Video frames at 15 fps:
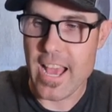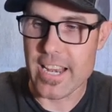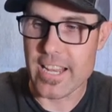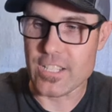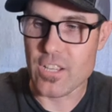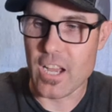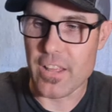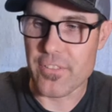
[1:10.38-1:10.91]
and
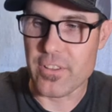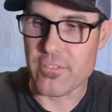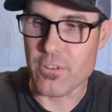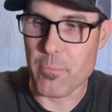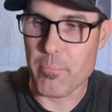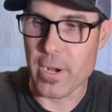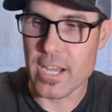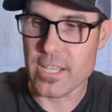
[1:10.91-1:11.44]
it's got the
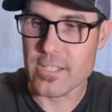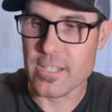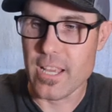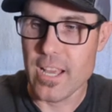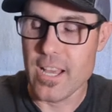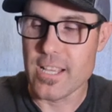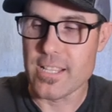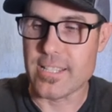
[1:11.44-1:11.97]
robust
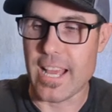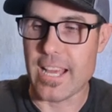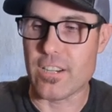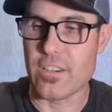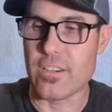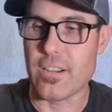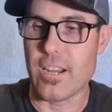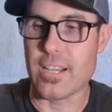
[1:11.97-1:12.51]

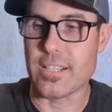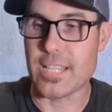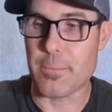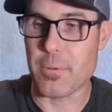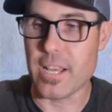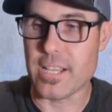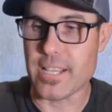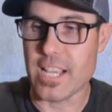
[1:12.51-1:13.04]
standard uh,
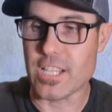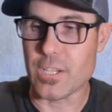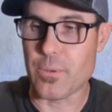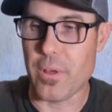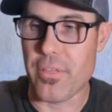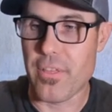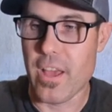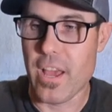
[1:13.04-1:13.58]
stabilization
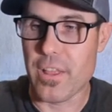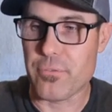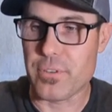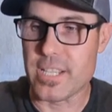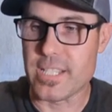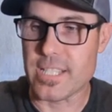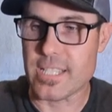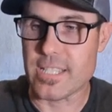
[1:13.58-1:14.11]
with
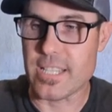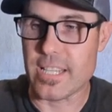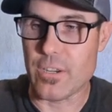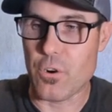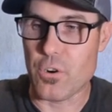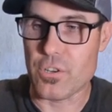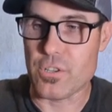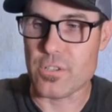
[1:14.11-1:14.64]
three sixty
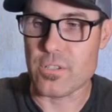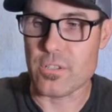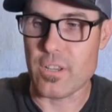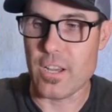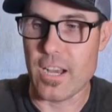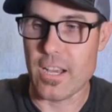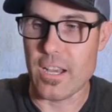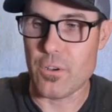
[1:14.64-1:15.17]
horiz
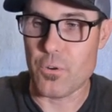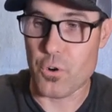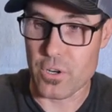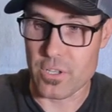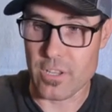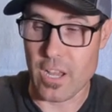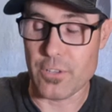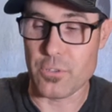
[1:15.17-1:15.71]
uh,
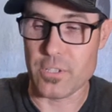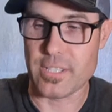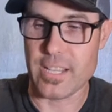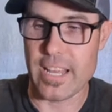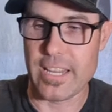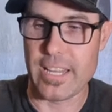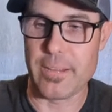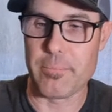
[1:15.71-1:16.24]
horizontal
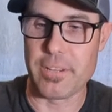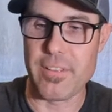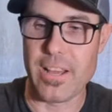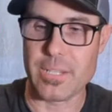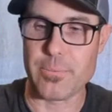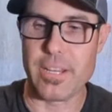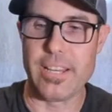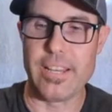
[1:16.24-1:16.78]
steady. I believe
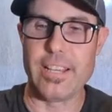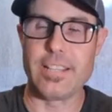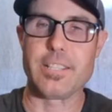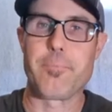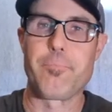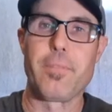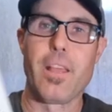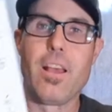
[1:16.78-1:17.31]
that's what it is.